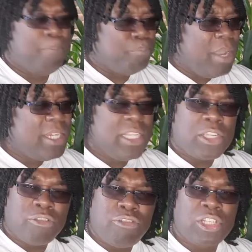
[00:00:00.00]

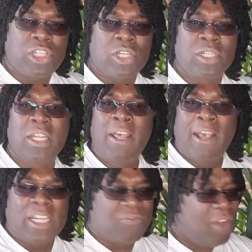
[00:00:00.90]
Many Christians
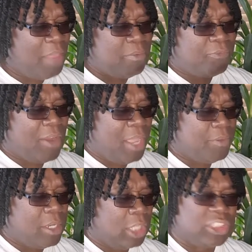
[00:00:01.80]

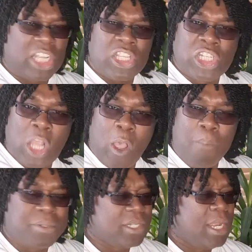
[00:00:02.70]
have lost their
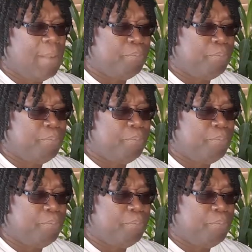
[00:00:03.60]
jobs.